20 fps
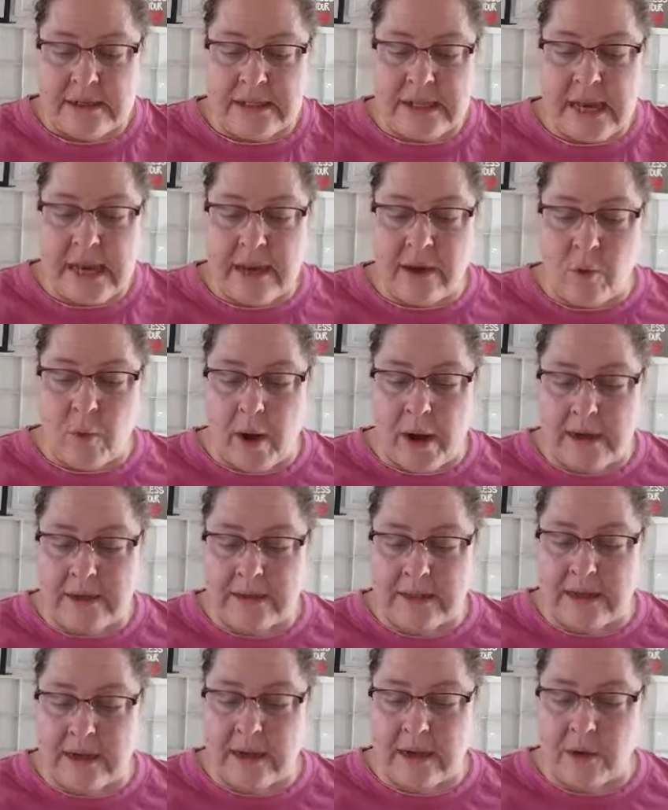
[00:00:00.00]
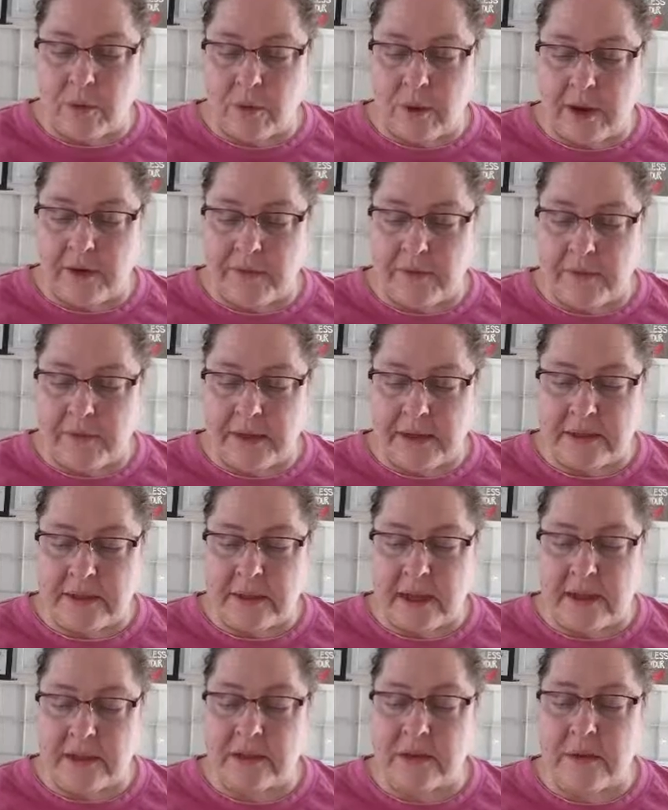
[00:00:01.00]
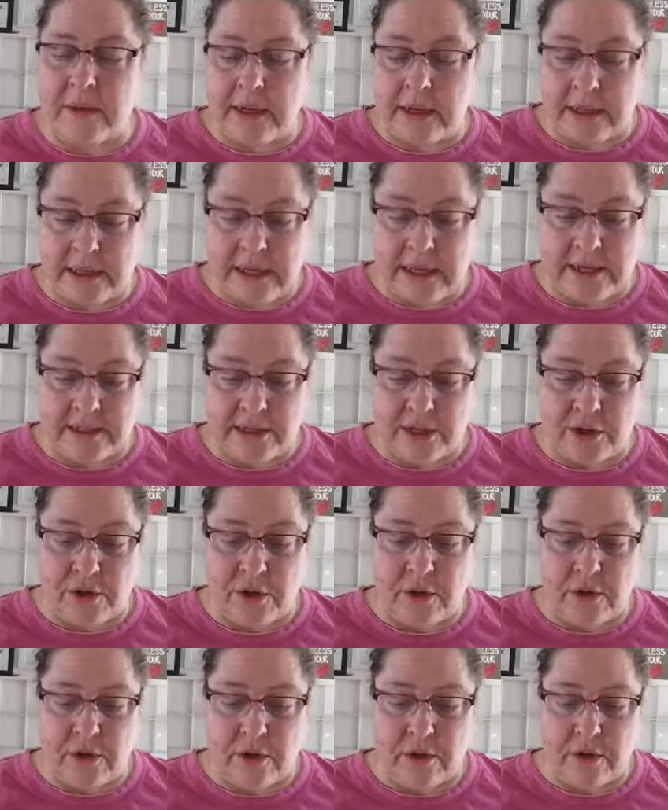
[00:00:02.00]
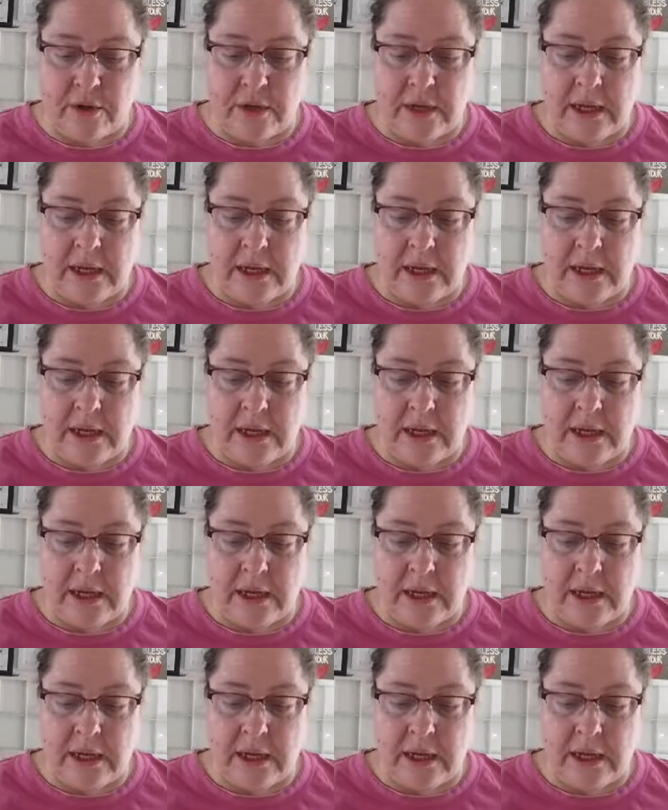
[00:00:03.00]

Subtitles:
snake wisely got away from us as quickly as he could.